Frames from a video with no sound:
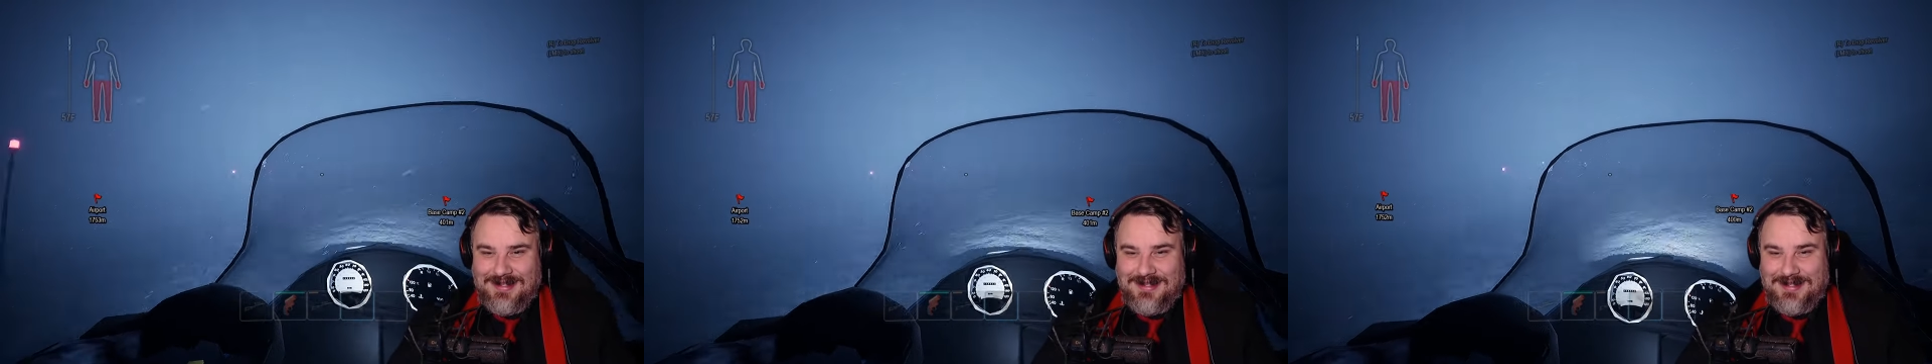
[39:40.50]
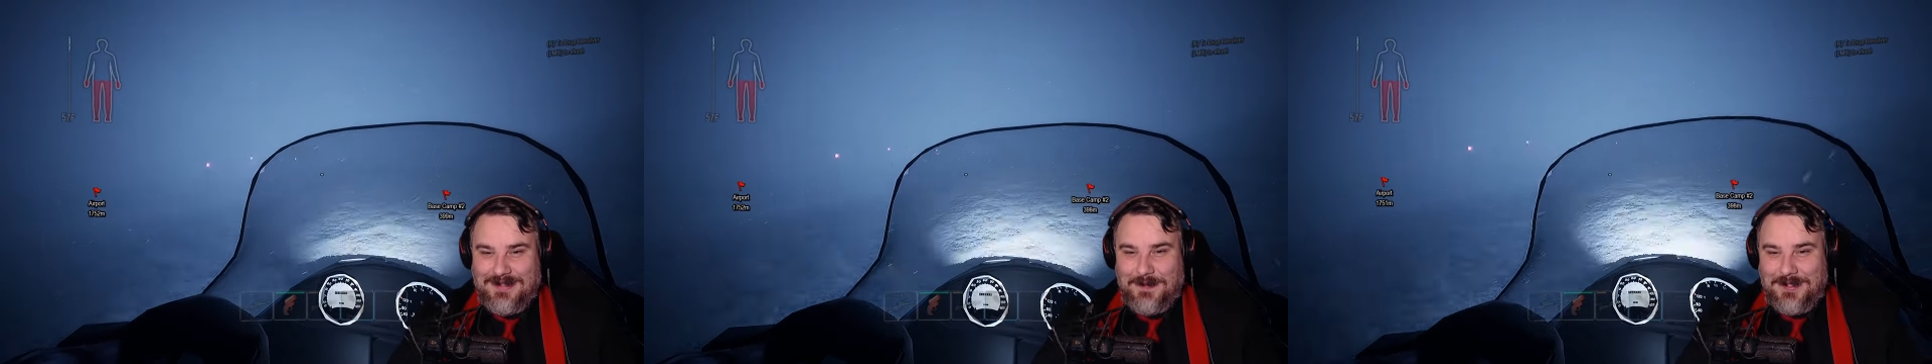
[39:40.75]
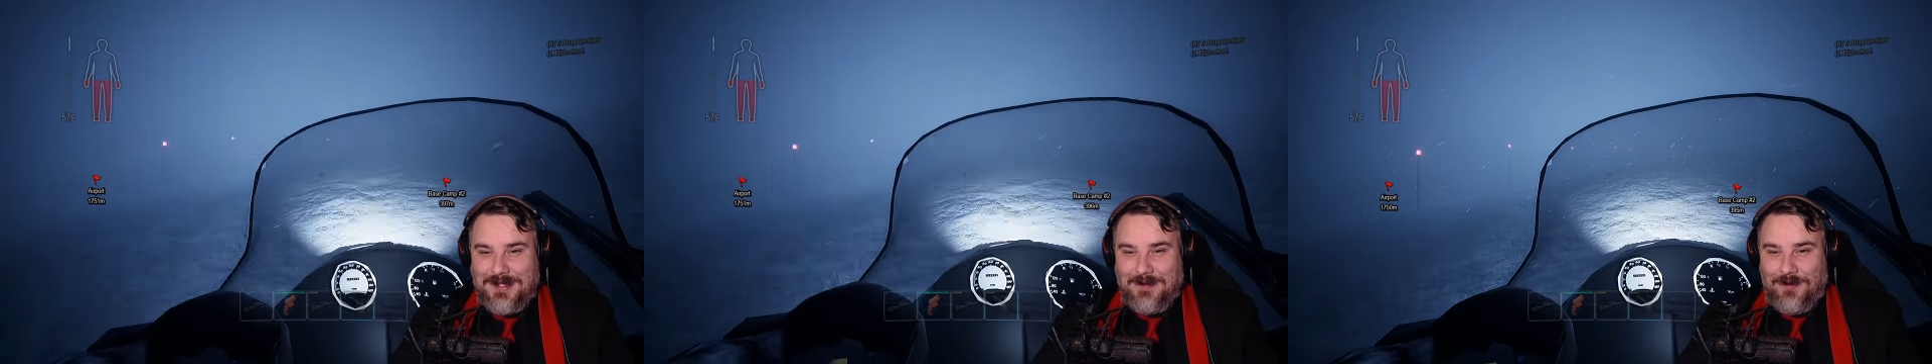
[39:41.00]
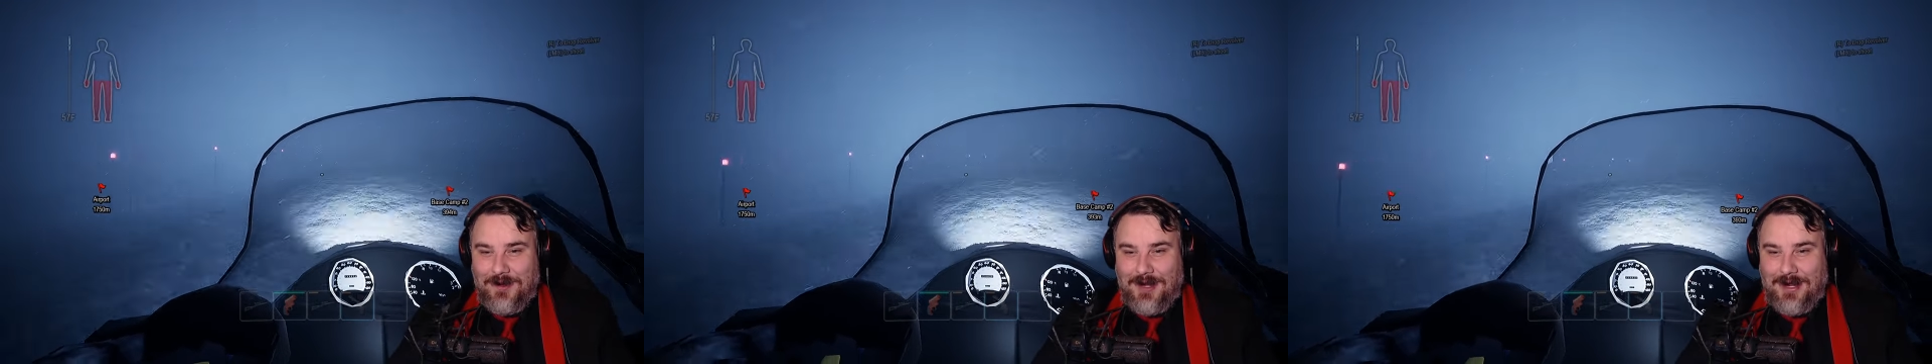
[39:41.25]
Especially in
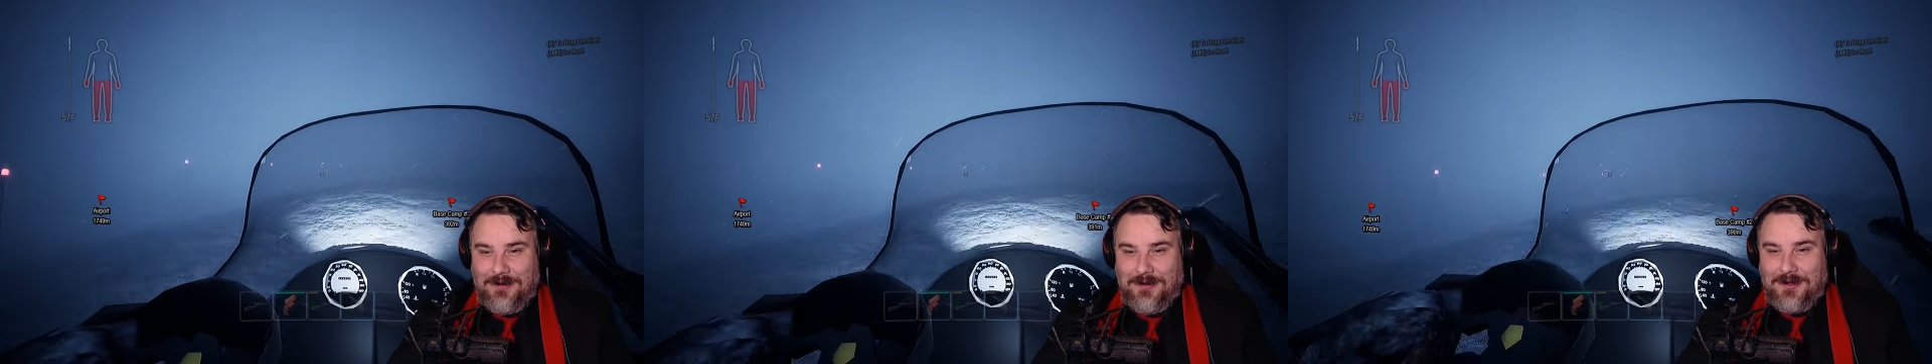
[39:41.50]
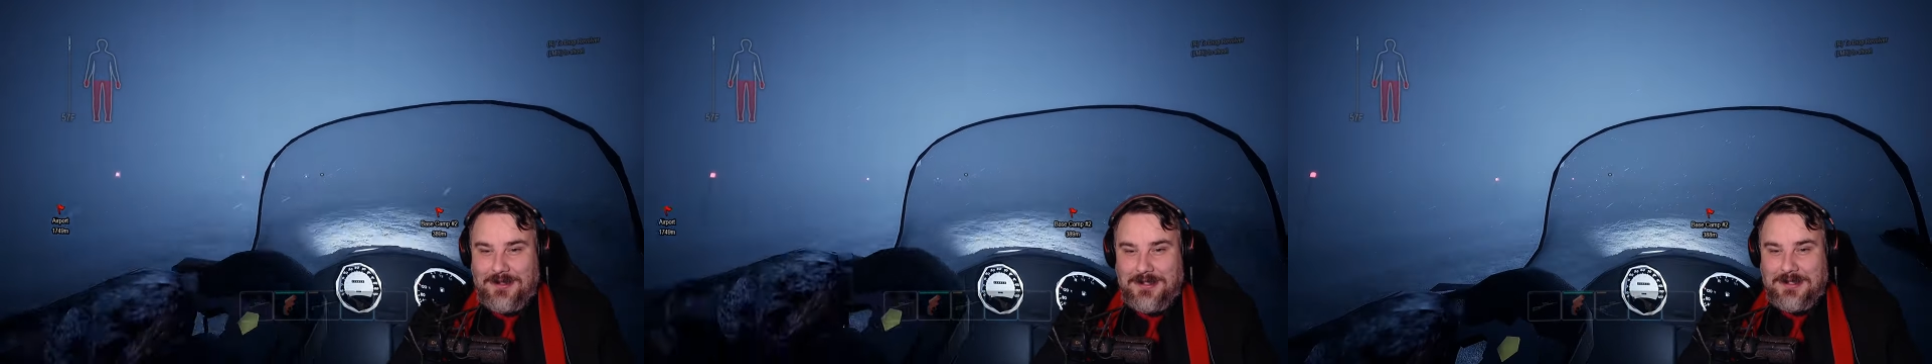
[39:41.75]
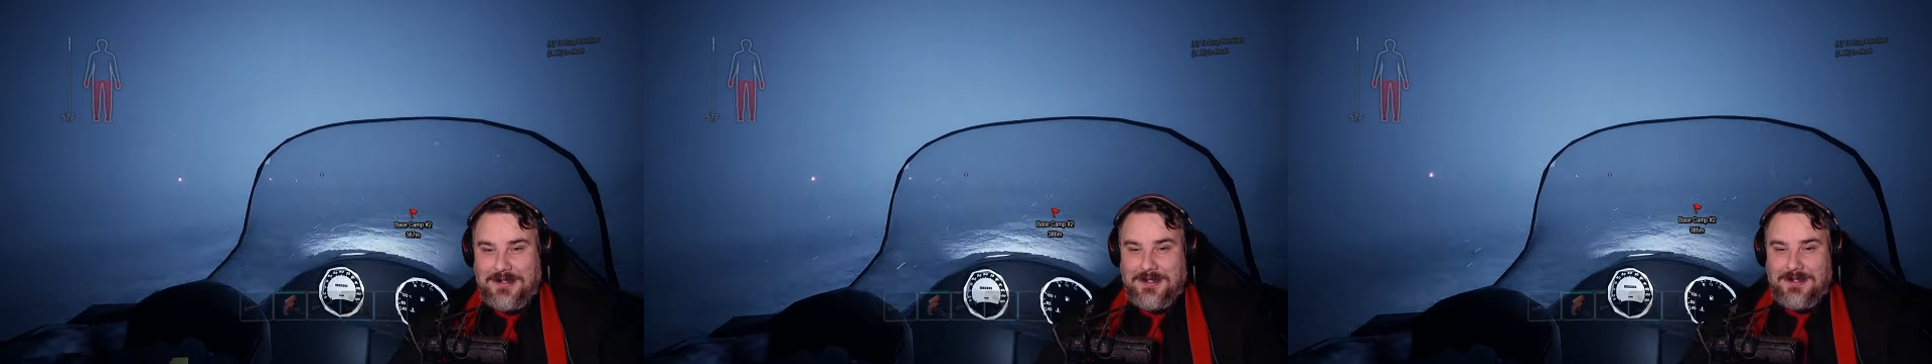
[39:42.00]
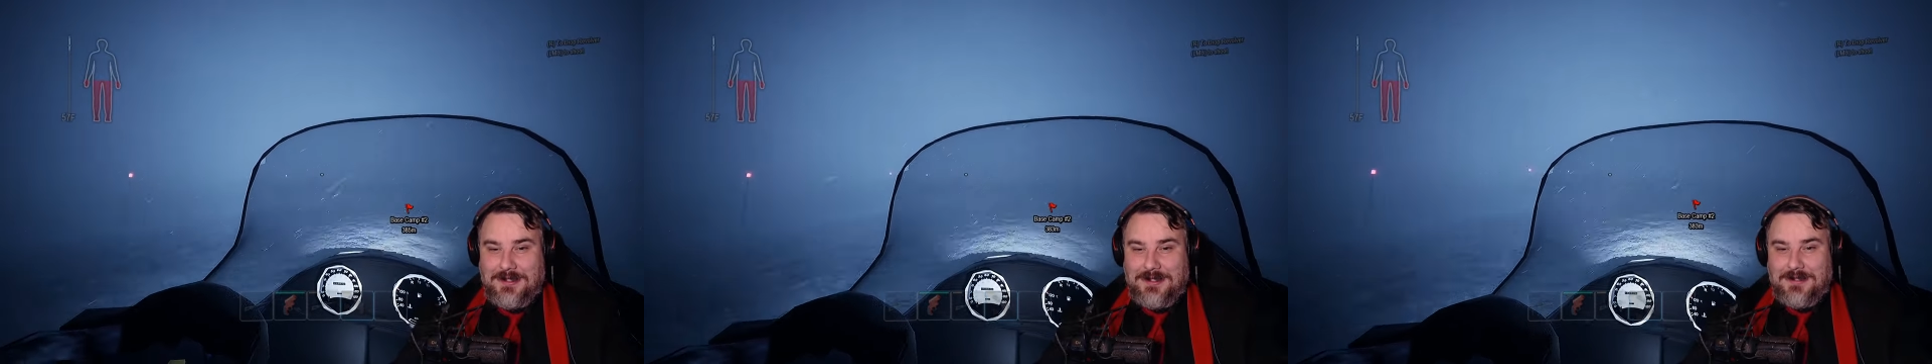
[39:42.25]
whiteout
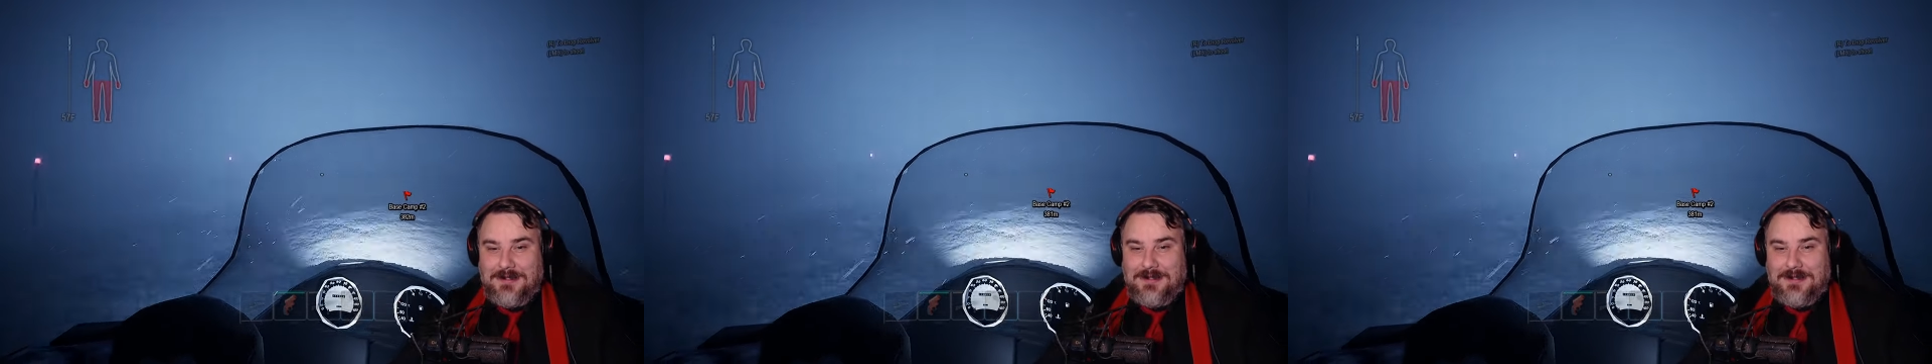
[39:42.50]
conditions.